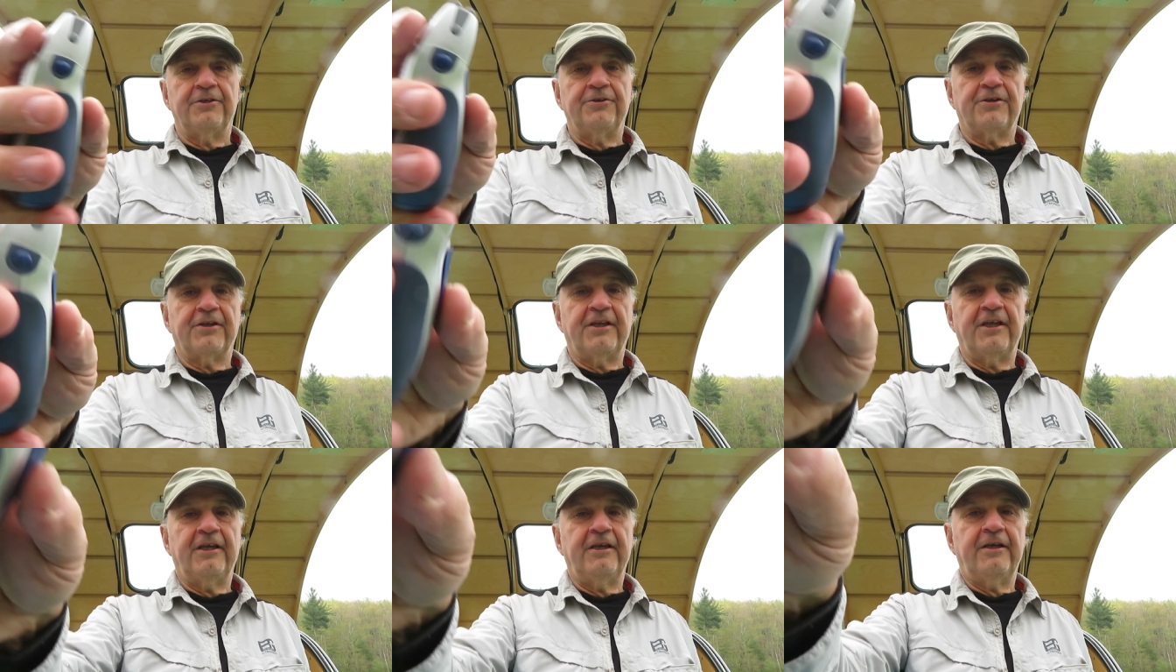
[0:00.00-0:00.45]

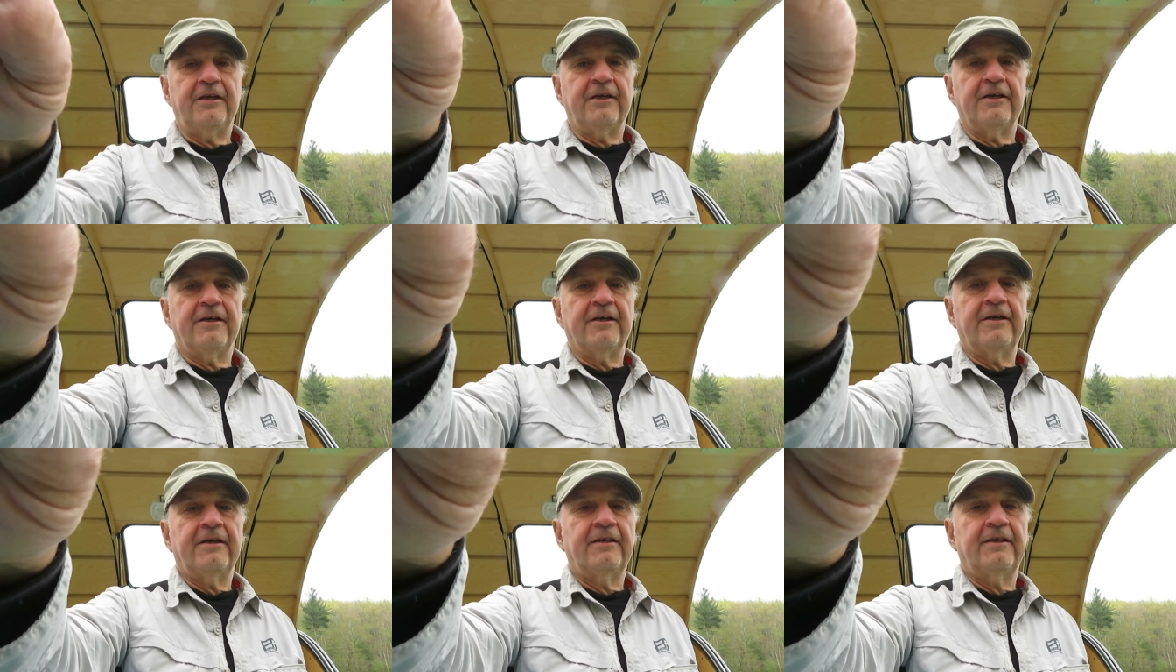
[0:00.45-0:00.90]
You can
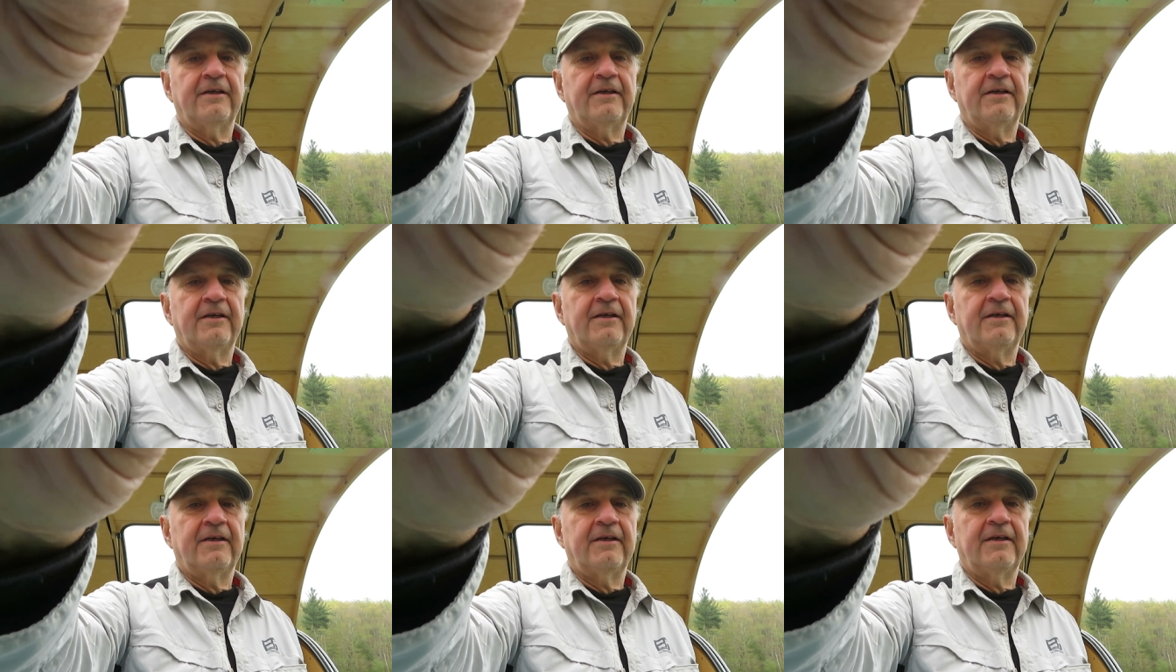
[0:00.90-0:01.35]
hear
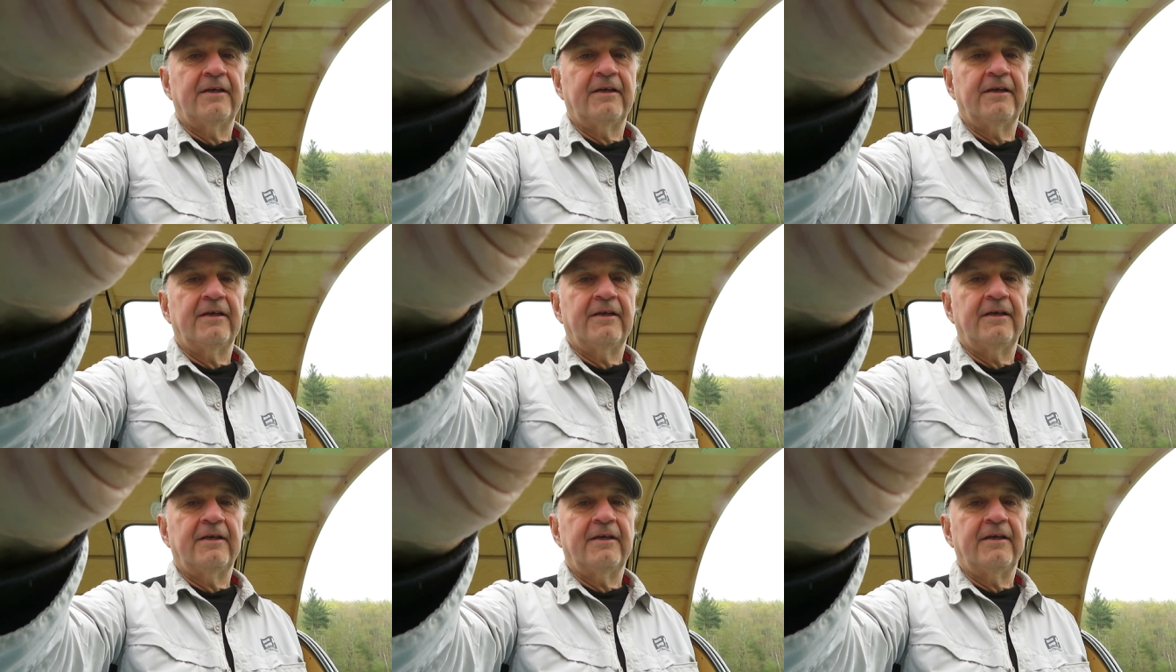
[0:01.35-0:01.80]

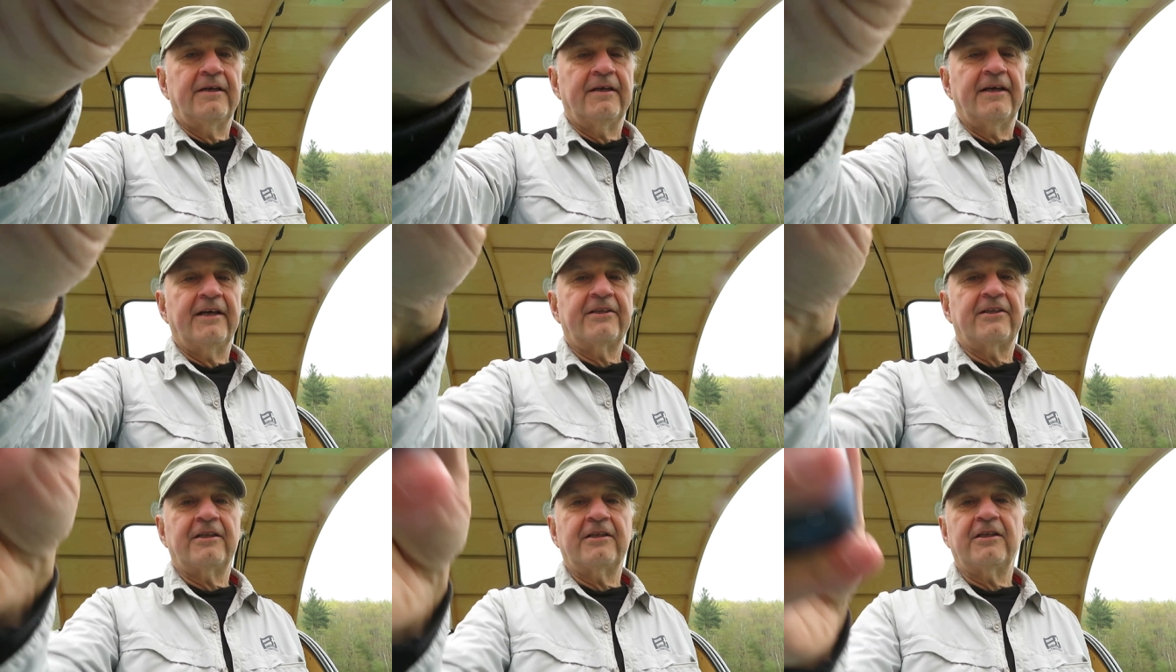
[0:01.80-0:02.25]

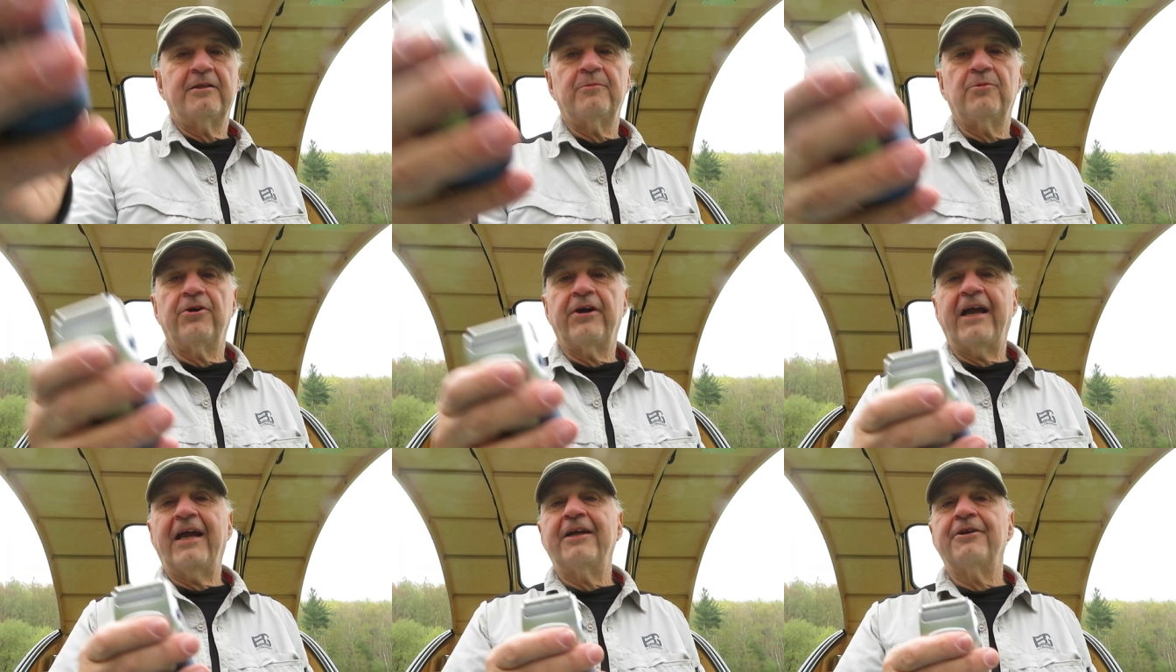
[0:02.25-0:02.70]
it's a little
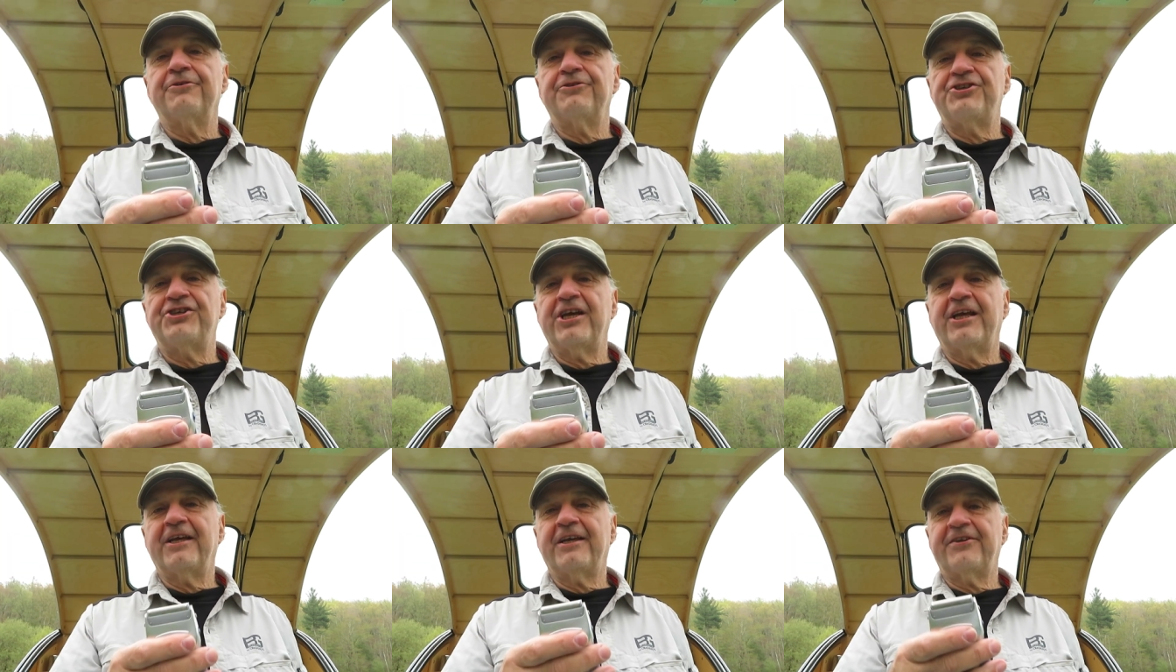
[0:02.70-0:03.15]
more
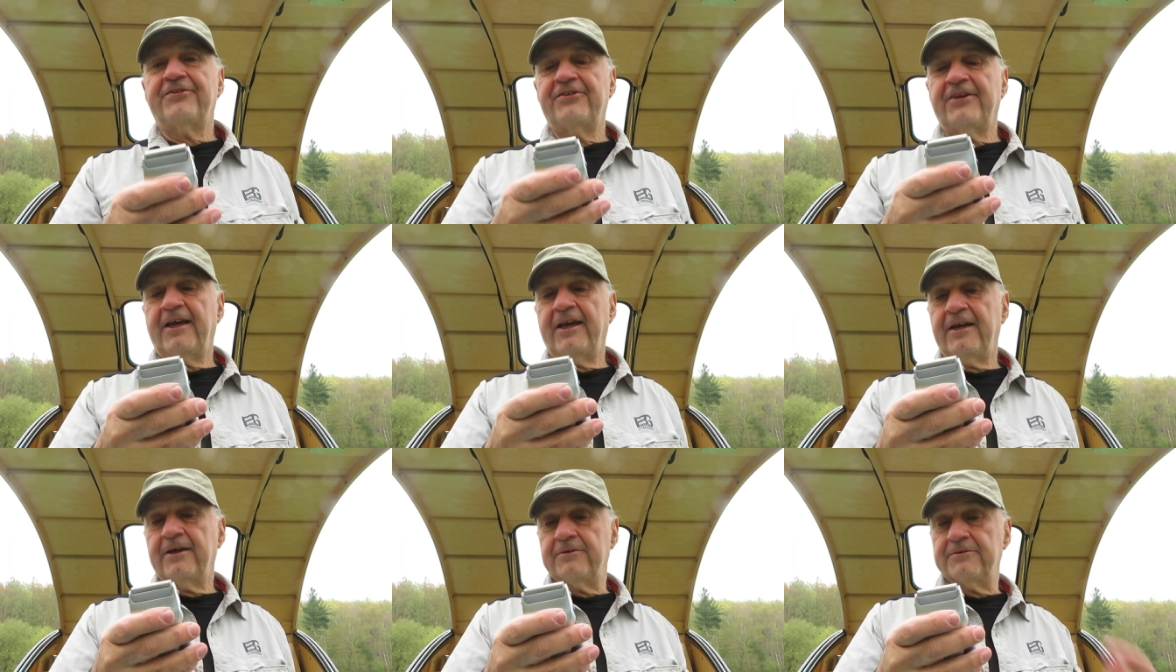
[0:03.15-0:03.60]
energetic
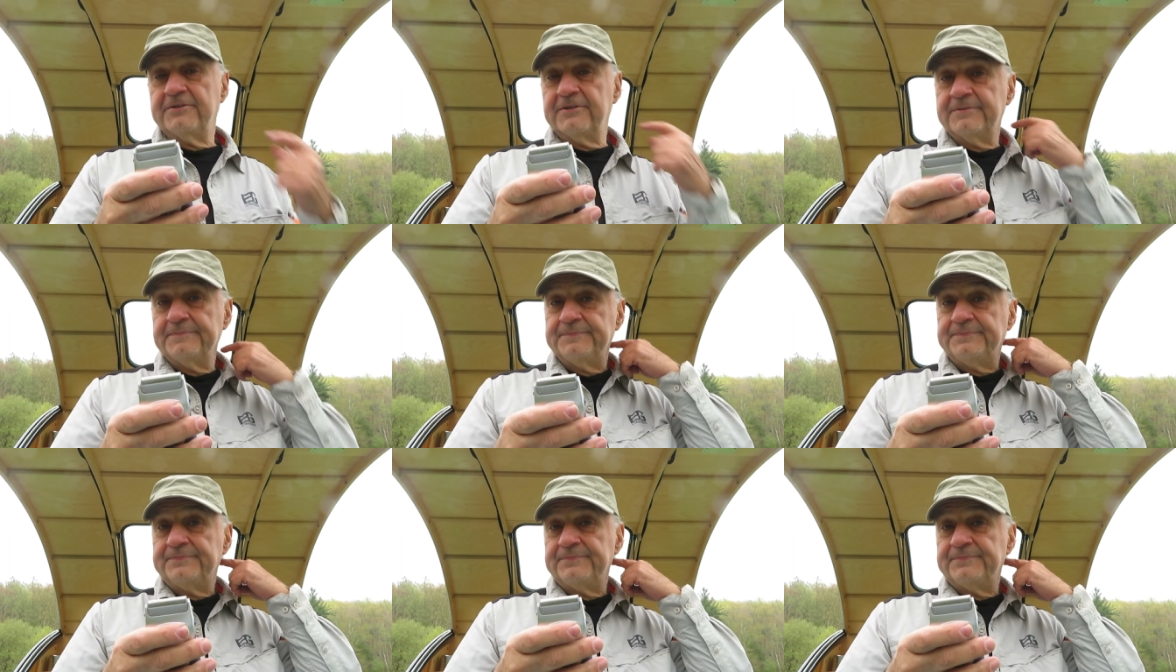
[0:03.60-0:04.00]
sound.